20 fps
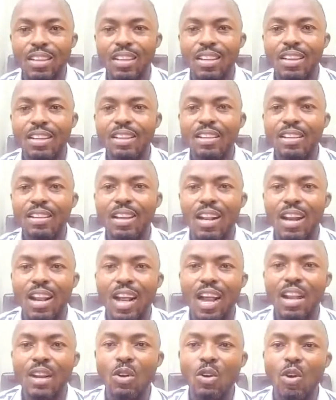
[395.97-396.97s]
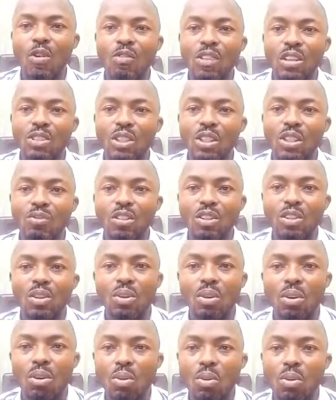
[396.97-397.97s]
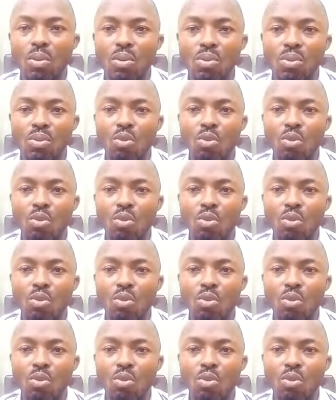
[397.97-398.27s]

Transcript: in the line of achieving your goals.